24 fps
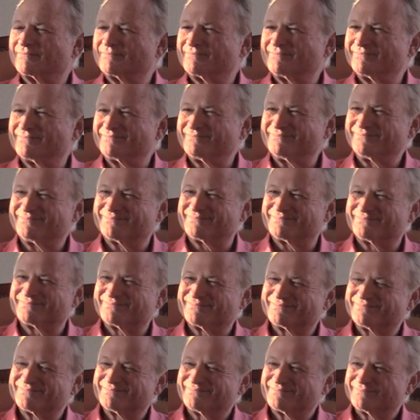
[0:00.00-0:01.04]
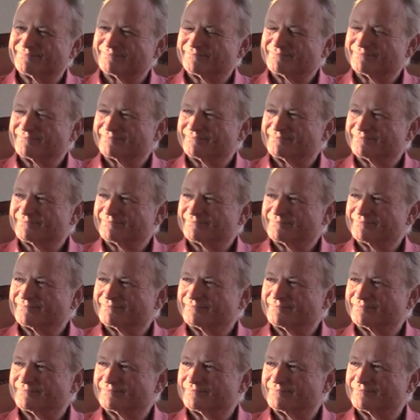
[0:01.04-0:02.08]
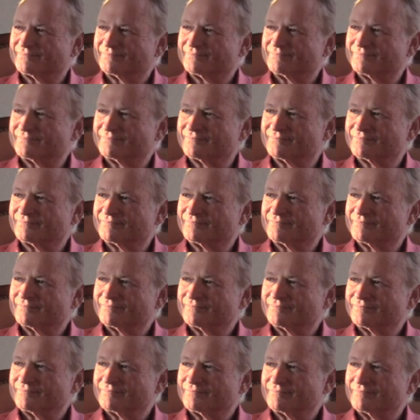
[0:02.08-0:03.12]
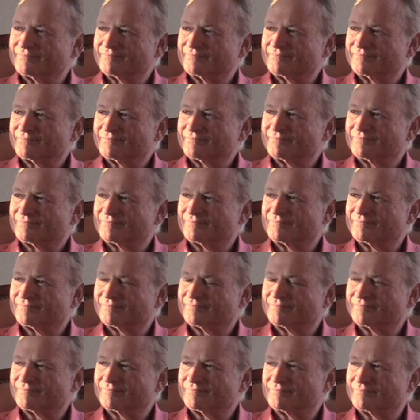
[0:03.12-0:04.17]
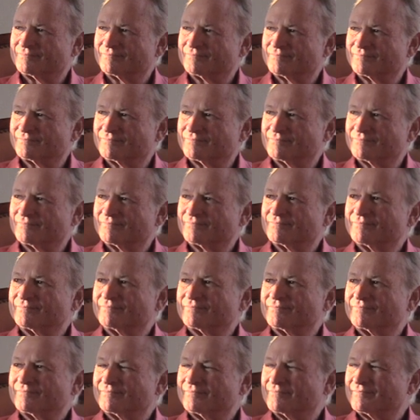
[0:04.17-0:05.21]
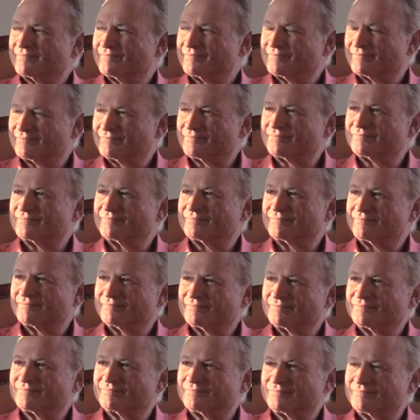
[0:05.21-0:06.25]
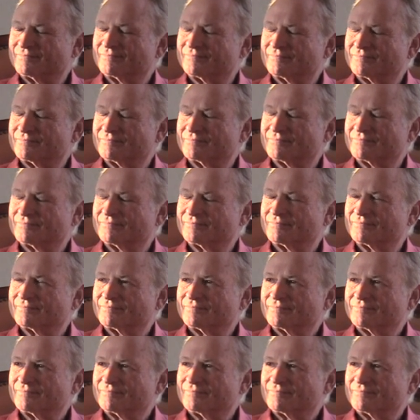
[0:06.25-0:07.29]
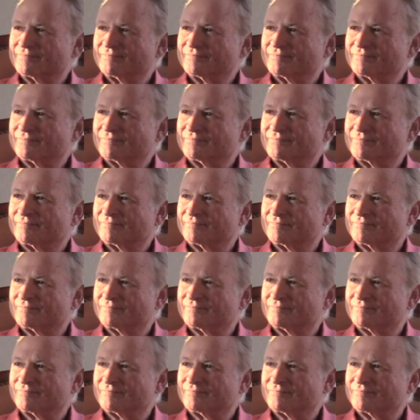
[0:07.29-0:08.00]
[no speech]